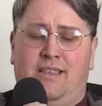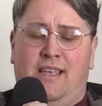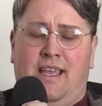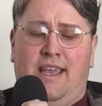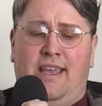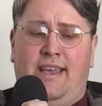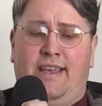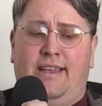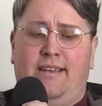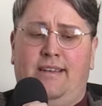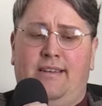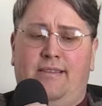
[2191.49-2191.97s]

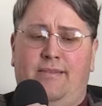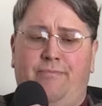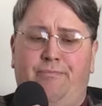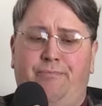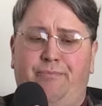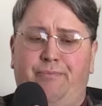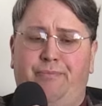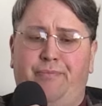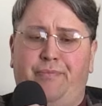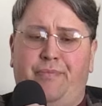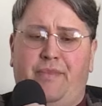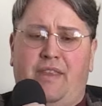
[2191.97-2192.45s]
And
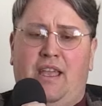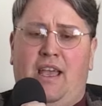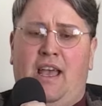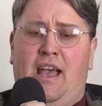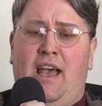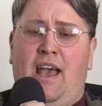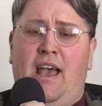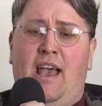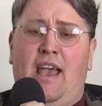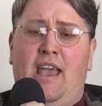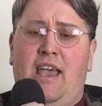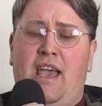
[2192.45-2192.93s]

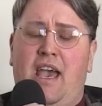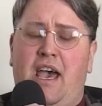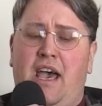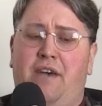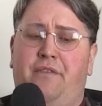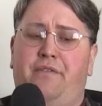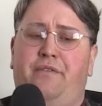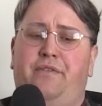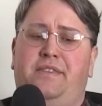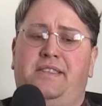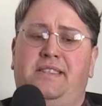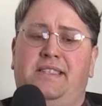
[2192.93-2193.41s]
I
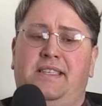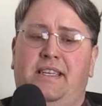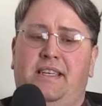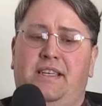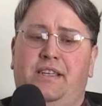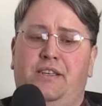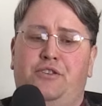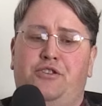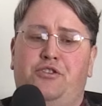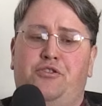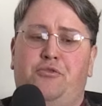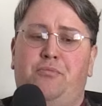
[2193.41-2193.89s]
have
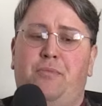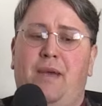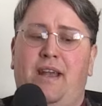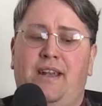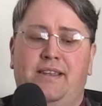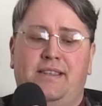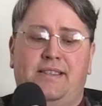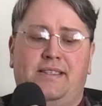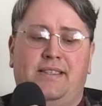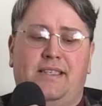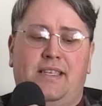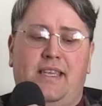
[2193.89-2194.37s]
seen
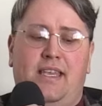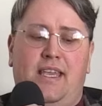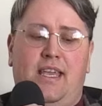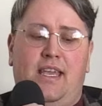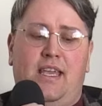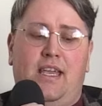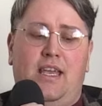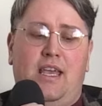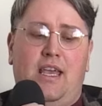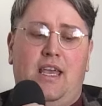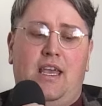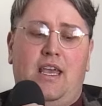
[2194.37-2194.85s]

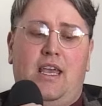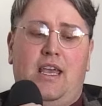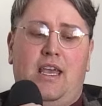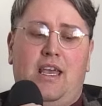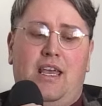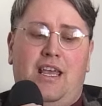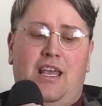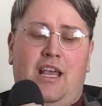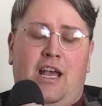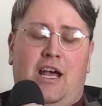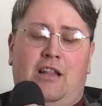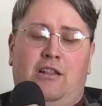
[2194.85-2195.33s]
tremendously
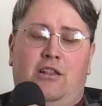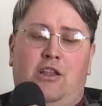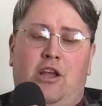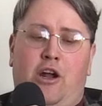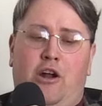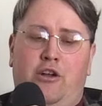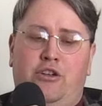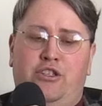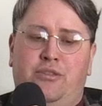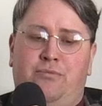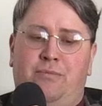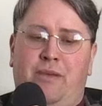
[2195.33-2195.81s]
a
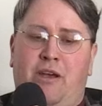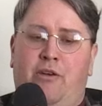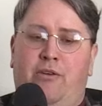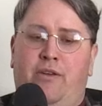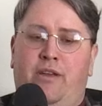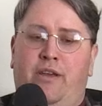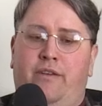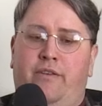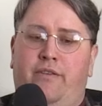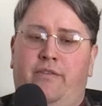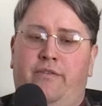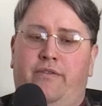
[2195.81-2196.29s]
large amount
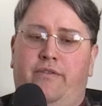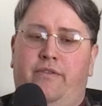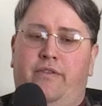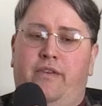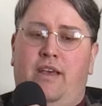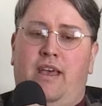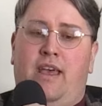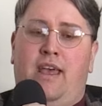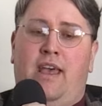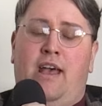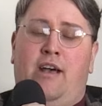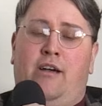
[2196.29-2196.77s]
of
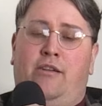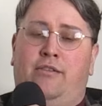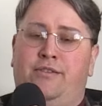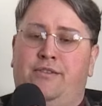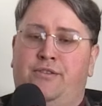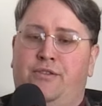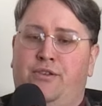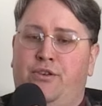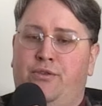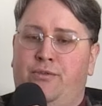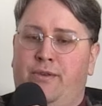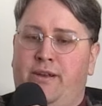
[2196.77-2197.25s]

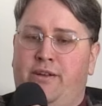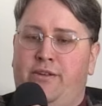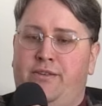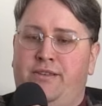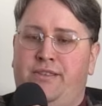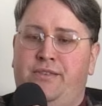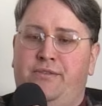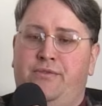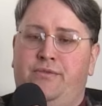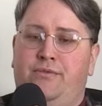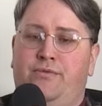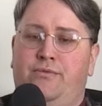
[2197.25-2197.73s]
elder
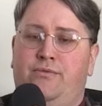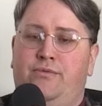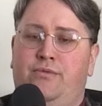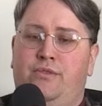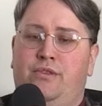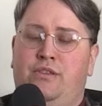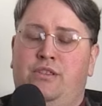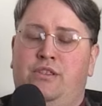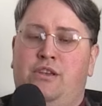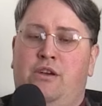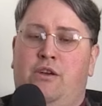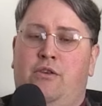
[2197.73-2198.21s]
queers who
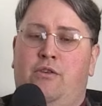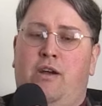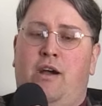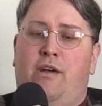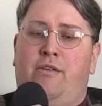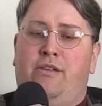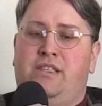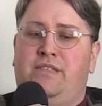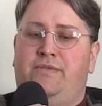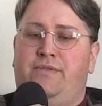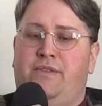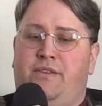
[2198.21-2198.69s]
don't
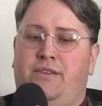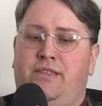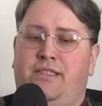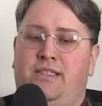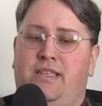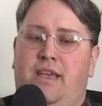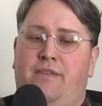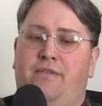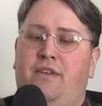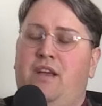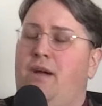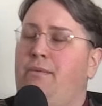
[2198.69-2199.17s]
always feel
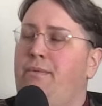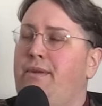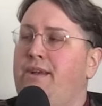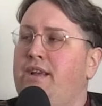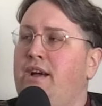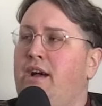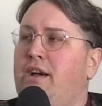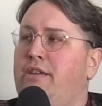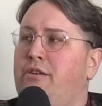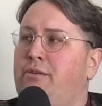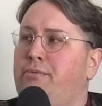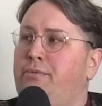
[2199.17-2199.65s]
safe coming
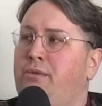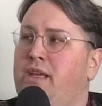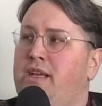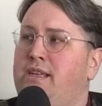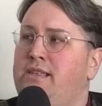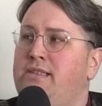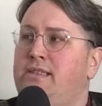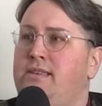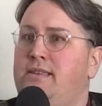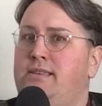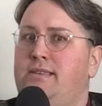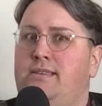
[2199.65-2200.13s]
to other
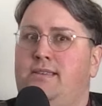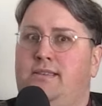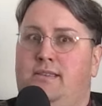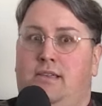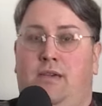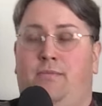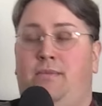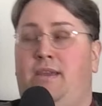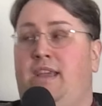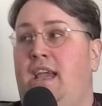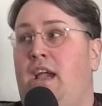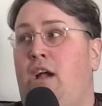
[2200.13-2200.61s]
places,
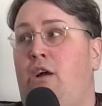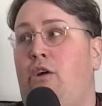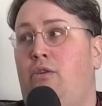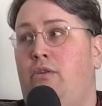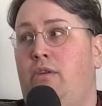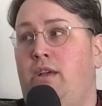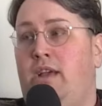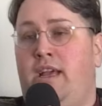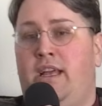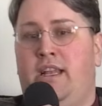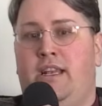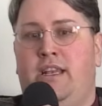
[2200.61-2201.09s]
coming
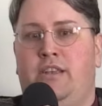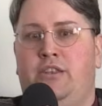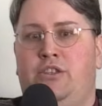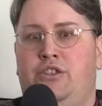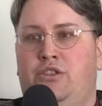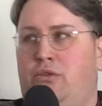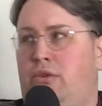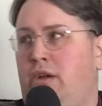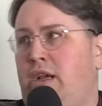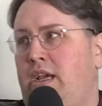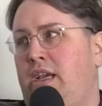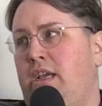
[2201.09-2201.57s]
out and
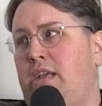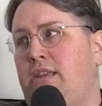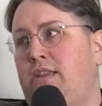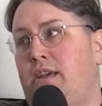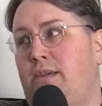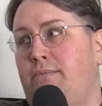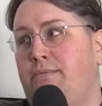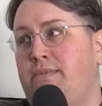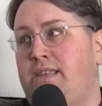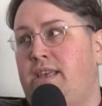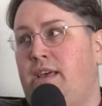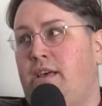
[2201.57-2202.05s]
enjoying
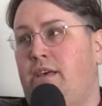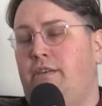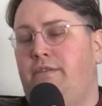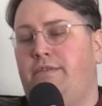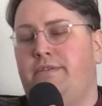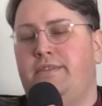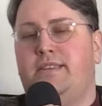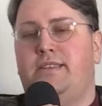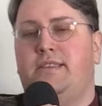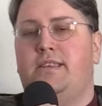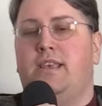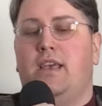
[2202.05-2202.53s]

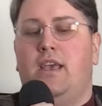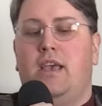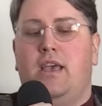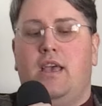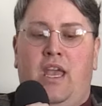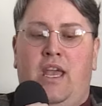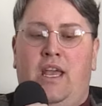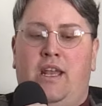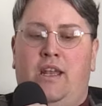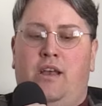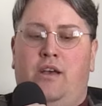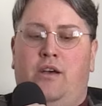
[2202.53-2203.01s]
themselves,
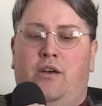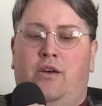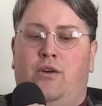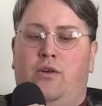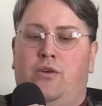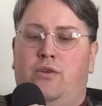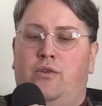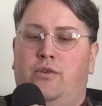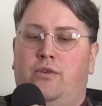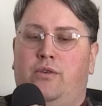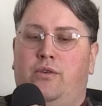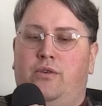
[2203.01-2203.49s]
and a
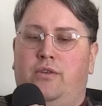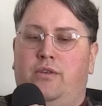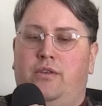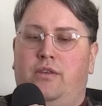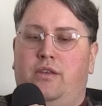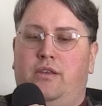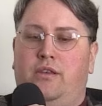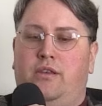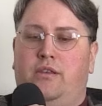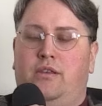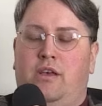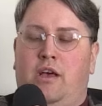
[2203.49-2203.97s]

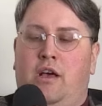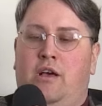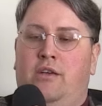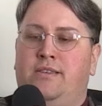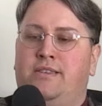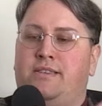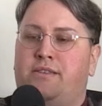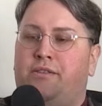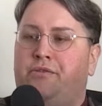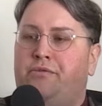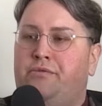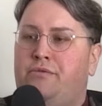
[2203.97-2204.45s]
whole
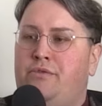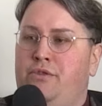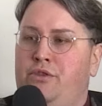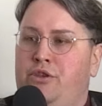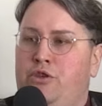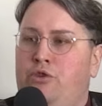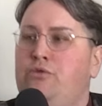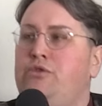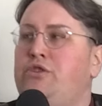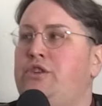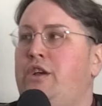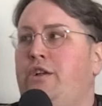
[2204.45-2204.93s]
also
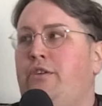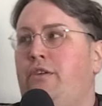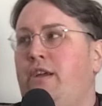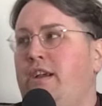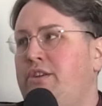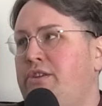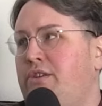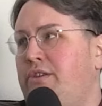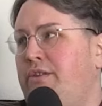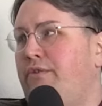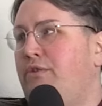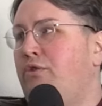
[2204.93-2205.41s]
new
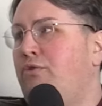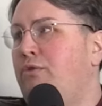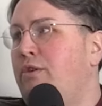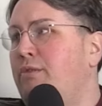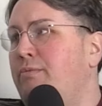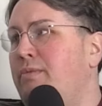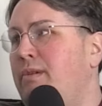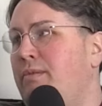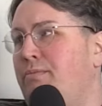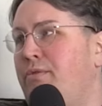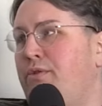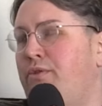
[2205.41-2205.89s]
generation of queer
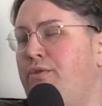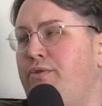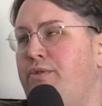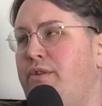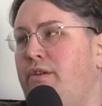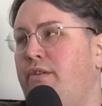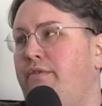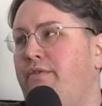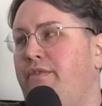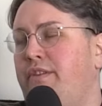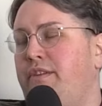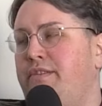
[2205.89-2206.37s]
people who
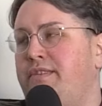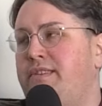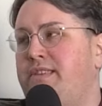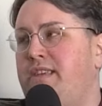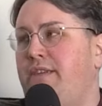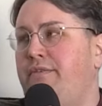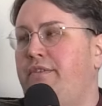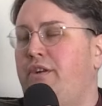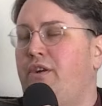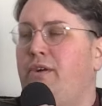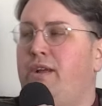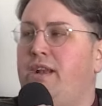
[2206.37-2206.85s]
don't feel
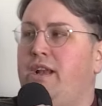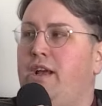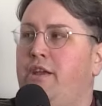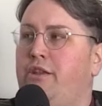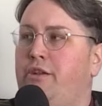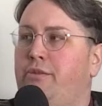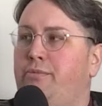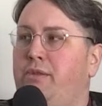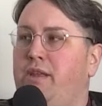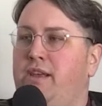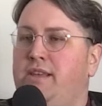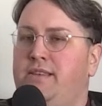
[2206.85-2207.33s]
safe going to
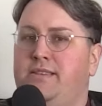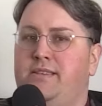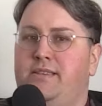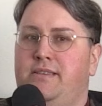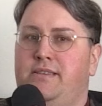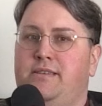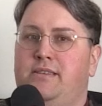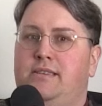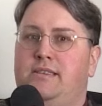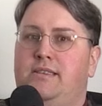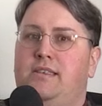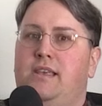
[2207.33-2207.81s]
other
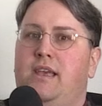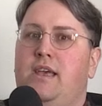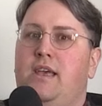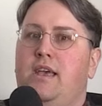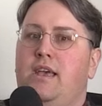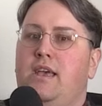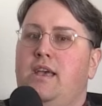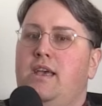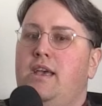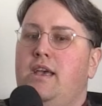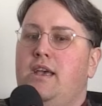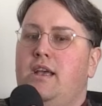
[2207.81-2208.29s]
places,
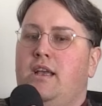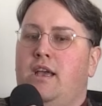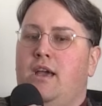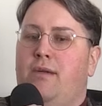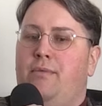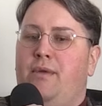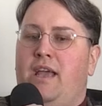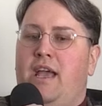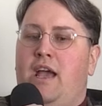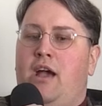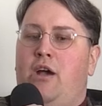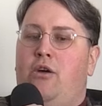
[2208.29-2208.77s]

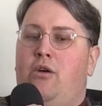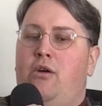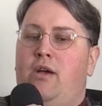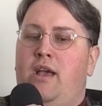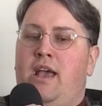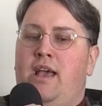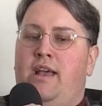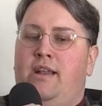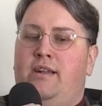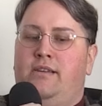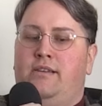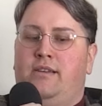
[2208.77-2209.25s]
coming out
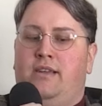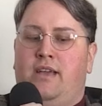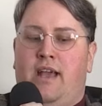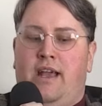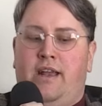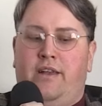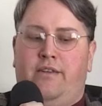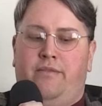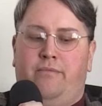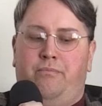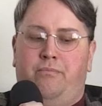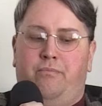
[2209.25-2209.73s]
and
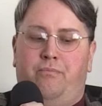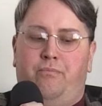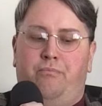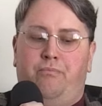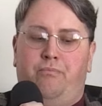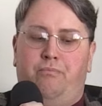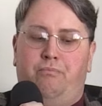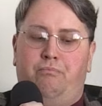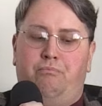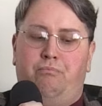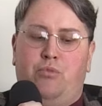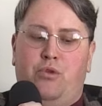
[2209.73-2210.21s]
kind of
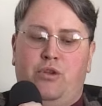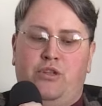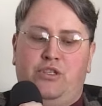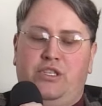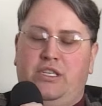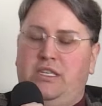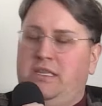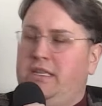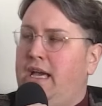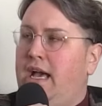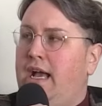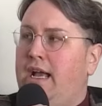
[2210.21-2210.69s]

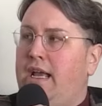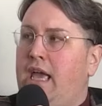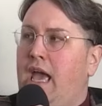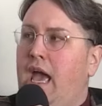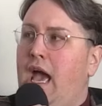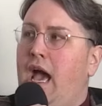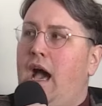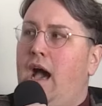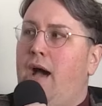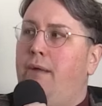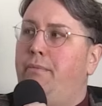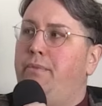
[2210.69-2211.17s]
bridging that
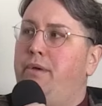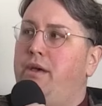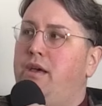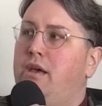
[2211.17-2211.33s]
gap.